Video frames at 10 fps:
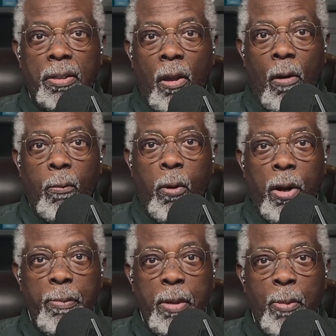
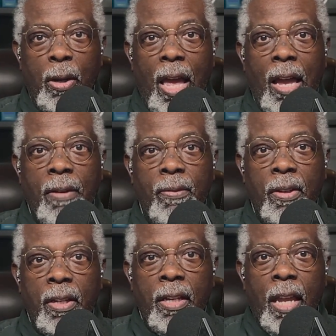software Mimo Live,
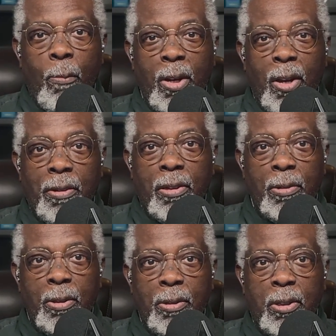and we also
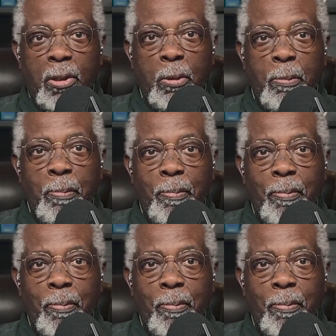use Zoom.